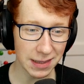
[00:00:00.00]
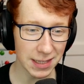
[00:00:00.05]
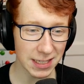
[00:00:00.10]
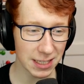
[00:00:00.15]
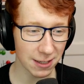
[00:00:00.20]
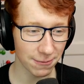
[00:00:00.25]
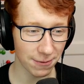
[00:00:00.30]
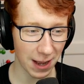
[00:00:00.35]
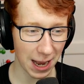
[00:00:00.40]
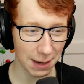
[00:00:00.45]
the
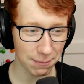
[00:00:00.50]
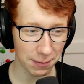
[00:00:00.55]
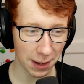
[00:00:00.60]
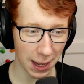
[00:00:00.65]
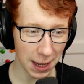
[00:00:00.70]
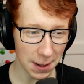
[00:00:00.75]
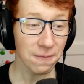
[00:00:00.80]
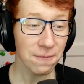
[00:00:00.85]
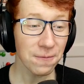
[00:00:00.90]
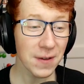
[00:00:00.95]

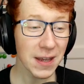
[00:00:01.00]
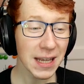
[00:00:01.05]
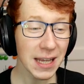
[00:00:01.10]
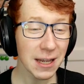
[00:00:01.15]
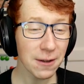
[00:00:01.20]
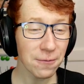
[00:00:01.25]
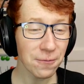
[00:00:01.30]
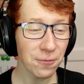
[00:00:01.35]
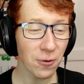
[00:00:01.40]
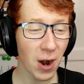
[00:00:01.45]
Survivor,
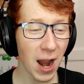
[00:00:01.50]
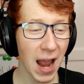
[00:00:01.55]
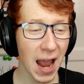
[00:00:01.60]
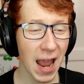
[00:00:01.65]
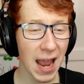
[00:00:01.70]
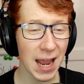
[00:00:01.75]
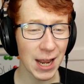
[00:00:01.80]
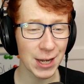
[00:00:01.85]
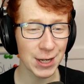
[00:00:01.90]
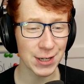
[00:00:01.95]
V
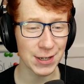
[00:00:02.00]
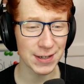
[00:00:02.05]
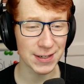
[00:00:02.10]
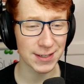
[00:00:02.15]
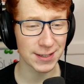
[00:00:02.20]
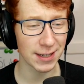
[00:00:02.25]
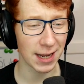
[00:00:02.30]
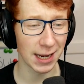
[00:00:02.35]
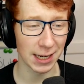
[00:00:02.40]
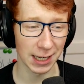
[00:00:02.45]

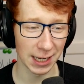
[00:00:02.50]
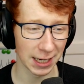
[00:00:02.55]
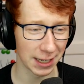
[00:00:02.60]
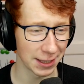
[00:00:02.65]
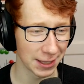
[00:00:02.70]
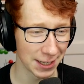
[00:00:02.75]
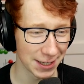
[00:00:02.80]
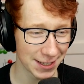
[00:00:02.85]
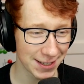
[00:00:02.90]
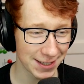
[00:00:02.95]
Friends. I
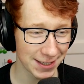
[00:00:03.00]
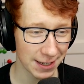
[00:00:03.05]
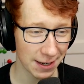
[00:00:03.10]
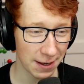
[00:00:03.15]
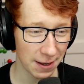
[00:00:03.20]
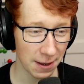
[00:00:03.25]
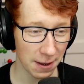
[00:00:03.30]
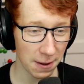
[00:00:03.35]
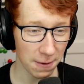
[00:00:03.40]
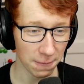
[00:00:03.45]
like this.
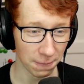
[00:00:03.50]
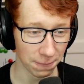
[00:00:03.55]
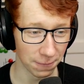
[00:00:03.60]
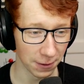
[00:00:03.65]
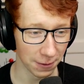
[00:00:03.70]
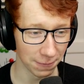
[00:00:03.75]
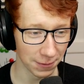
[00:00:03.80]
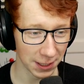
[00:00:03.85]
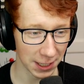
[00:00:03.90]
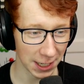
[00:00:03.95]

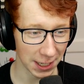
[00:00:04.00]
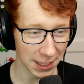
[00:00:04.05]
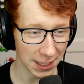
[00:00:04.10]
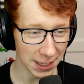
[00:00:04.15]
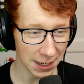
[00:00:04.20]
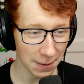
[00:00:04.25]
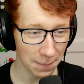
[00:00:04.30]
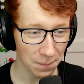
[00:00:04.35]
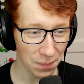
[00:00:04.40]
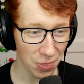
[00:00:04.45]

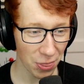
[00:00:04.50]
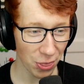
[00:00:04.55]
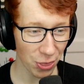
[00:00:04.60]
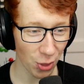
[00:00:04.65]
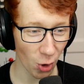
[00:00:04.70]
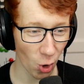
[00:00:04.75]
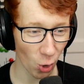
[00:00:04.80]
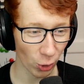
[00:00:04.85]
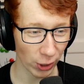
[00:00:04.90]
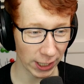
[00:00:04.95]
Vivian,
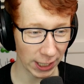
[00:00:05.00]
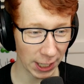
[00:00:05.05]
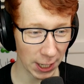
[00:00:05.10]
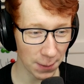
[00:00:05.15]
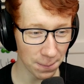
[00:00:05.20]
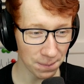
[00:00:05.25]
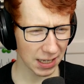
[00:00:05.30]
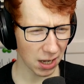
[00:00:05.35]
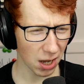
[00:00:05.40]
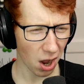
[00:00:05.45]

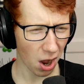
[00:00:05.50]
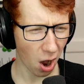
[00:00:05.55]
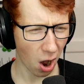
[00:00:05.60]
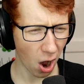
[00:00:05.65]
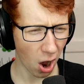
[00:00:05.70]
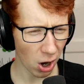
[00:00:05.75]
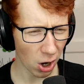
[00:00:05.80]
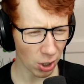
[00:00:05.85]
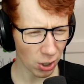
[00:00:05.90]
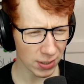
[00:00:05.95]
Thorium,
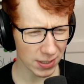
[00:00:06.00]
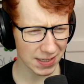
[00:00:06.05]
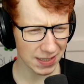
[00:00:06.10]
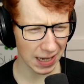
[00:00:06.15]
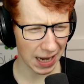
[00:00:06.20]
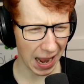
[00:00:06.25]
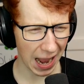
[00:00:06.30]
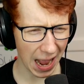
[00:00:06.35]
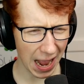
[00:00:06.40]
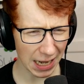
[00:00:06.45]
Cars
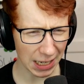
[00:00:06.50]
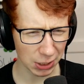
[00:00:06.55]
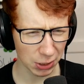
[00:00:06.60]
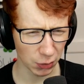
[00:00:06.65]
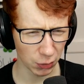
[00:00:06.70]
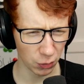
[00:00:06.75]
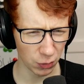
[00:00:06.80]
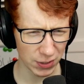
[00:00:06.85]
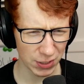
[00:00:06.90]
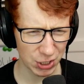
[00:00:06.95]

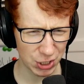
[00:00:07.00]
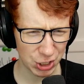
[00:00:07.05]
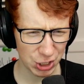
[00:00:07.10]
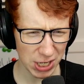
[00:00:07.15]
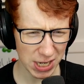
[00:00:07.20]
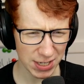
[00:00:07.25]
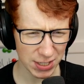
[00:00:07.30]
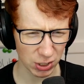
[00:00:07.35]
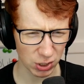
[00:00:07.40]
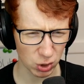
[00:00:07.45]
Hakus.
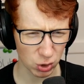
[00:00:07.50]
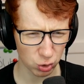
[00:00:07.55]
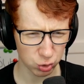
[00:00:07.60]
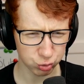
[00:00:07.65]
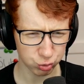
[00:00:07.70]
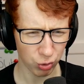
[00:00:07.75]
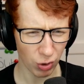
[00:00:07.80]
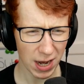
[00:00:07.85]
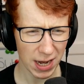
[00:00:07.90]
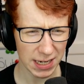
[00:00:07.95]
Jesus
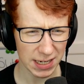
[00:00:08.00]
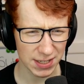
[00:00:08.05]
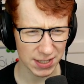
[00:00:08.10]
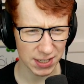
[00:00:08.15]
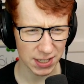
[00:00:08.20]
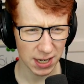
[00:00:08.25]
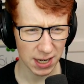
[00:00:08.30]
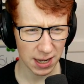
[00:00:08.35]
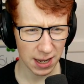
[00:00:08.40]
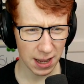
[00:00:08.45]

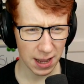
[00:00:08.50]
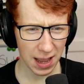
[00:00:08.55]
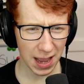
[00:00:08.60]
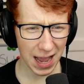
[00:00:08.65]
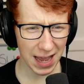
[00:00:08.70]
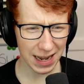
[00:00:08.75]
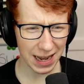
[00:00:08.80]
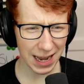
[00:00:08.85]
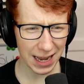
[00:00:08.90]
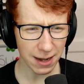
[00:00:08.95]
Christ
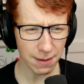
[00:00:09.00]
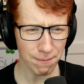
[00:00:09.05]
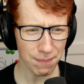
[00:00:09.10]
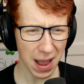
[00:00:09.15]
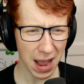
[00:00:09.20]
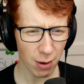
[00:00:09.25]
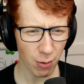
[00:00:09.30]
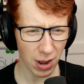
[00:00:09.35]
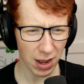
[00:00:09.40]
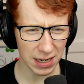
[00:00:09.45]
had hidden
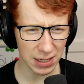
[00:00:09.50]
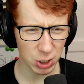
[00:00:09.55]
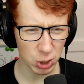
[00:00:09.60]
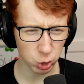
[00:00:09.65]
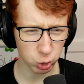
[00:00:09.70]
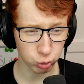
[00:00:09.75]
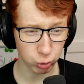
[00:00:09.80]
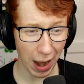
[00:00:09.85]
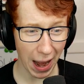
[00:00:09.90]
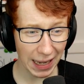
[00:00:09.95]
power,
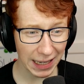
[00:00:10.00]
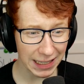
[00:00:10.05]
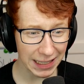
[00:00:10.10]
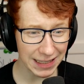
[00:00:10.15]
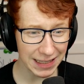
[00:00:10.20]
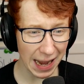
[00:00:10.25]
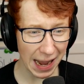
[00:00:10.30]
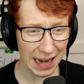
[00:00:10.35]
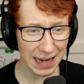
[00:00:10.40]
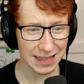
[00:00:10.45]

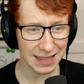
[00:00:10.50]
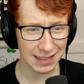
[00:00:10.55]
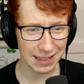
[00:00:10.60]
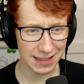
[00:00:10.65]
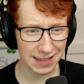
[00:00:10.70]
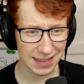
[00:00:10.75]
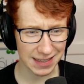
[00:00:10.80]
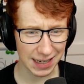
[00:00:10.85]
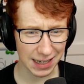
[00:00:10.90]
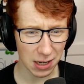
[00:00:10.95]
dragon dance,
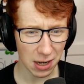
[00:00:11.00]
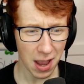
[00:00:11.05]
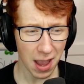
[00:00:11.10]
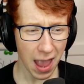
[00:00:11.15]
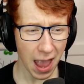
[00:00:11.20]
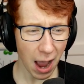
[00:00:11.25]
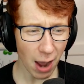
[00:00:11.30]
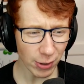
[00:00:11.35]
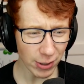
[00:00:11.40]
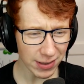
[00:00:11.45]
and sig-
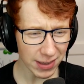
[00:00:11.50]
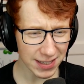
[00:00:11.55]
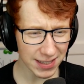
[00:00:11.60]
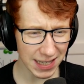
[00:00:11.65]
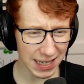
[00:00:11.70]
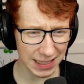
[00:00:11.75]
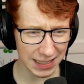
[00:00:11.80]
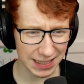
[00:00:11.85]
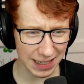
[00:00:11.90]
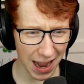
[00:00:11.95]
How did this
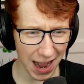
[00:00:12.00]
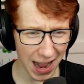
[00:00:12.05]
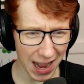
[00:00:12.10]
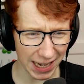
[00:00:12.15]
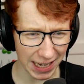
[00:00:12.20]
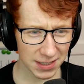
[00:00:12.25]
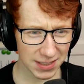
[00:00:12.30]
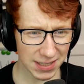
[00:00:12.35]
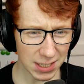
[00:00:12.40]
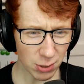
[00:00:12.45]
thing
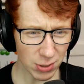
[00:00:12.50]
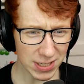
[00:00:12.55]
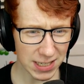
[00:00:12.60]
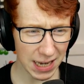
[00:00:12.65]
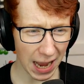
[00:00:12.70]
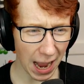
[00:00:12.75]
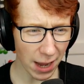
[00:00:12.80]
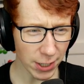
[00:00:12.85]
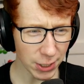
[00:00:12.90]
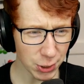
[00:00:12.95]
die?
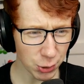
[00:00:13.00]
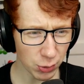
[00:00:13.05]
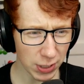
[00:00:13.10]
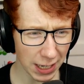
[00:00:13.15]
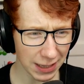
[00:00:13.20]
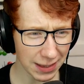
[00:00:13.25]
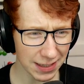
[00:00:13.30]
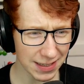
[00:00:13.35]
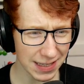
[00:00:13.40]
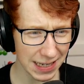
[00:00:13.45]
Seriously, how did you
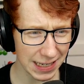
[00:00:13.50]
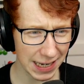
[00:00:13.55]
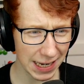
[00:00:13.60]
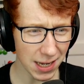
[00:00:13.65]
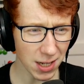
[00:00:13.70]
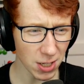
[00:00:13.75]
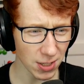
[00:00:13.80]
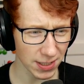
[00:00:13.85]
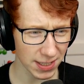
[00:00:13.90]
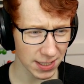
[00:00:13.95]
get this thing
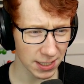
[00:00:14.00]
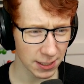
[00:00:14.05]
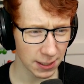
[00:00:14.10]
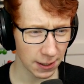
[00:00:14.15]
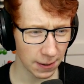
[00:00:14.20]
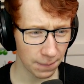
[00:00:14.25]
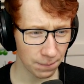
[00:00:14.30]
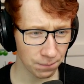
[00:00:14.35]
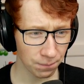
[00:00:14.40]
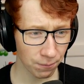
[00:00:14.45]
killed?
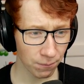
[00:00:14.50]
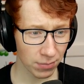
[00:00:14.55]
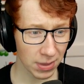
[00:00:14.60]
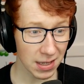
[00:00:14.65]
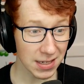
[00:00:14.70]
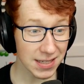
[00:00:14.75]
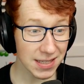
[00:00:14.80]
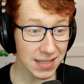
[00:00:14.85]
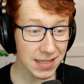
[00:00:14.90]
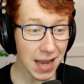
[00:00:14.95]

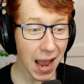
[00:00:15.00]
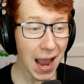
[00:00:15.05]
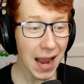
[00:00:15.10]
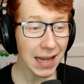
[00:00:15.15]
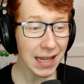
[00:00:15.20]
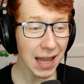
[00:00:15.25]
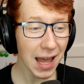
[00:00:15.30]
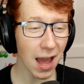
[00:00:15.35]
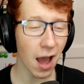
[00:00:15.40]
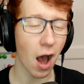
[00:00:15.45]

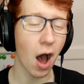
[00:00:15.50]
Skylar!